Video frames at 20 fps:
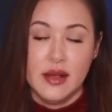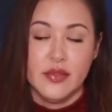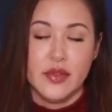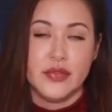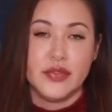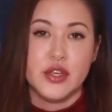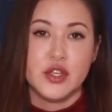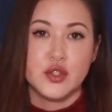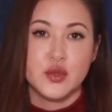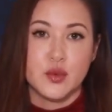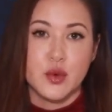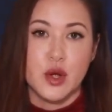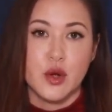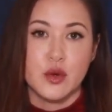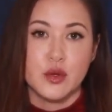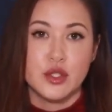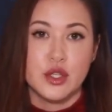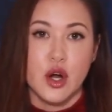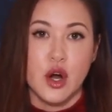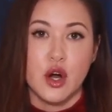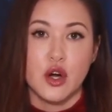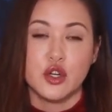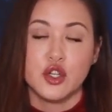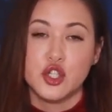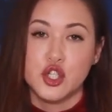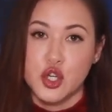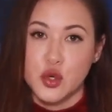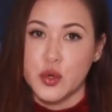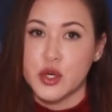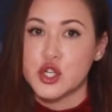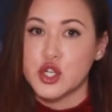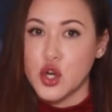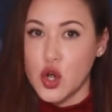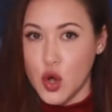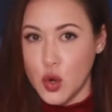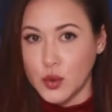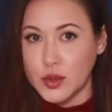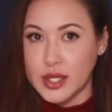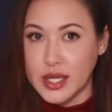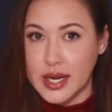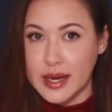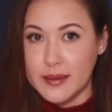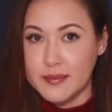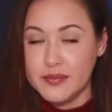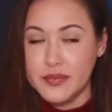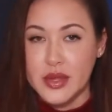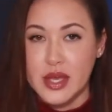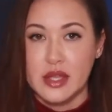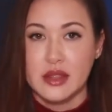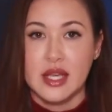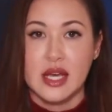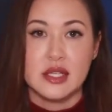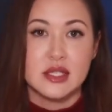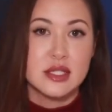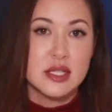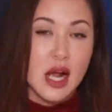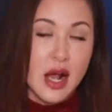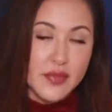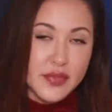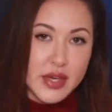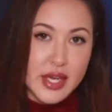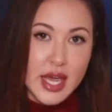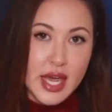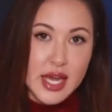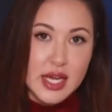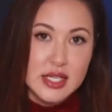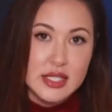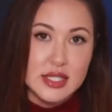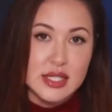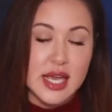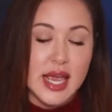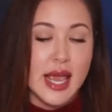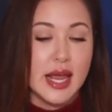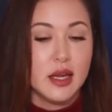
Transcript: that these roads are Jewish only. That's not the case.